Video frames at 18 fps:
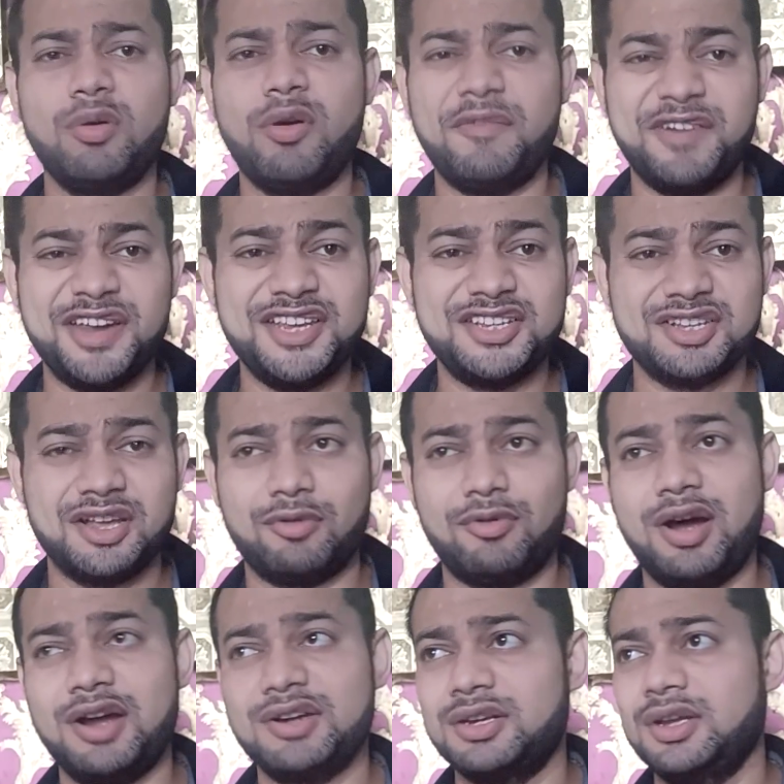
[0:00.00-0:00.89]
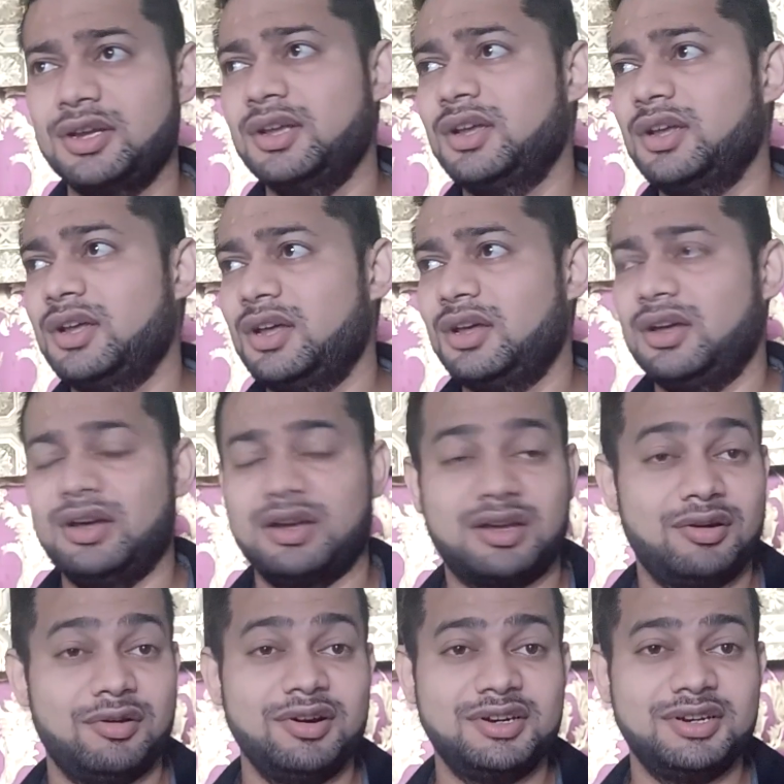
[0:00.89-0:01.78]
visa, right?
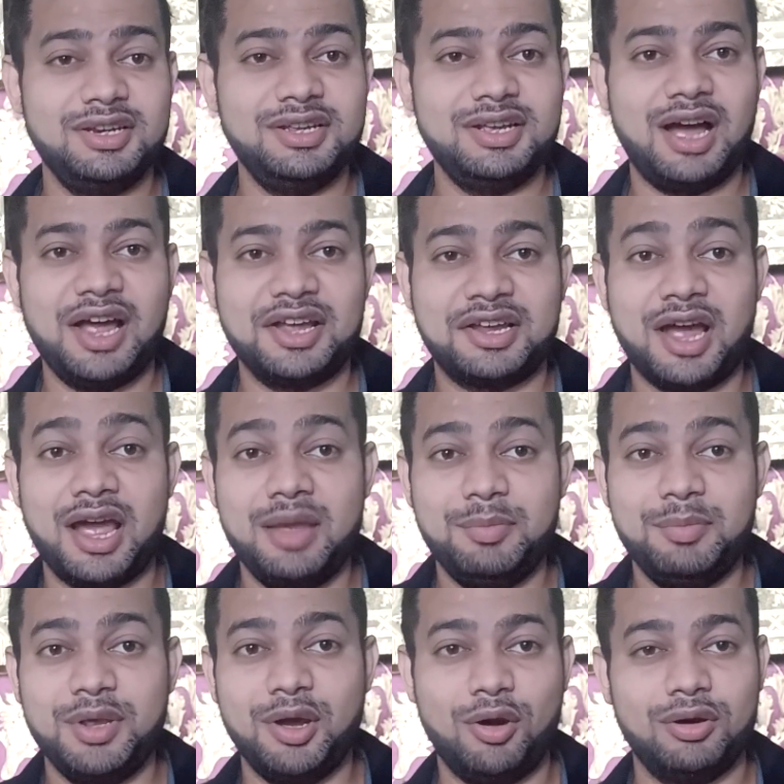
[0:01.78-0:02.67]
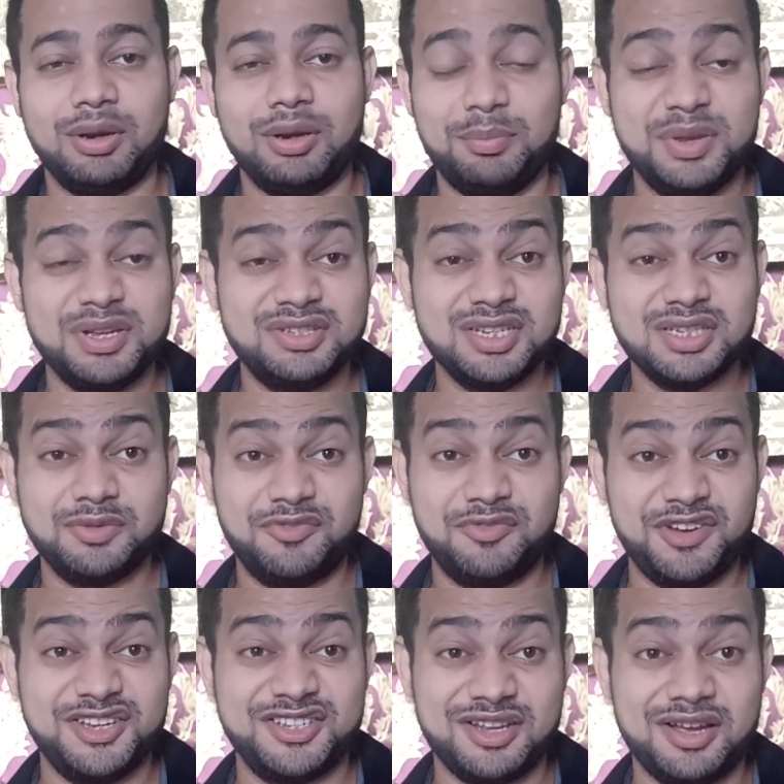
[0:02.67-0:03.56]
Currently, I came here on a business
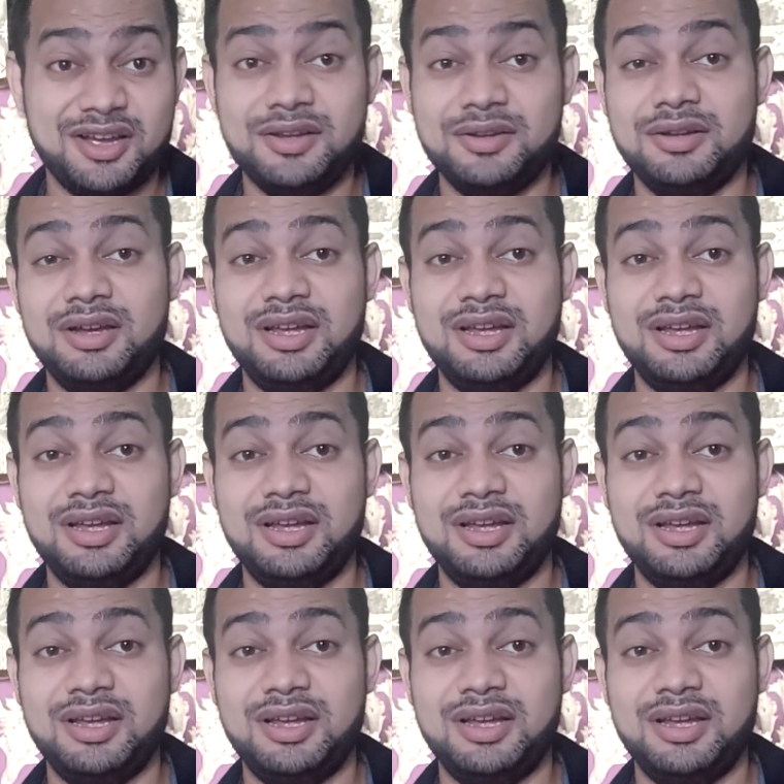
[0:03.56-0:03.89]
visa,